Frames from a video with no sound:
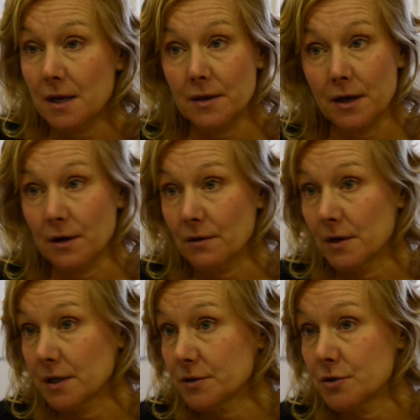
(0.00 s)
There
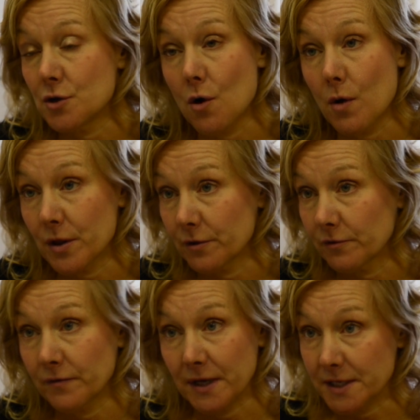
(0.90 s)
is no
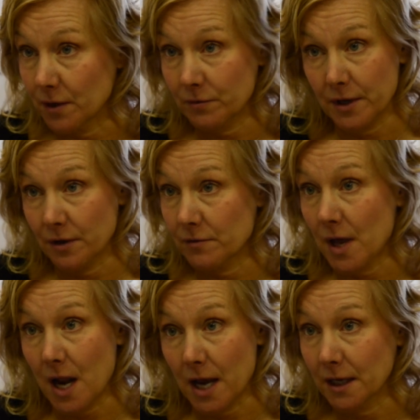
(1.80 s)
other fund out there
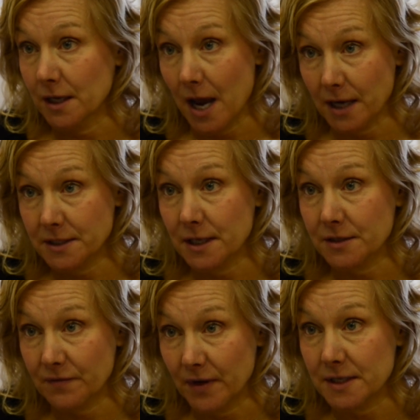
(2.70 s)
that I can
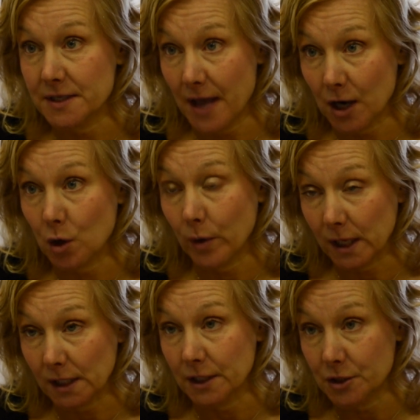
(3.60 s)
access funds that quickly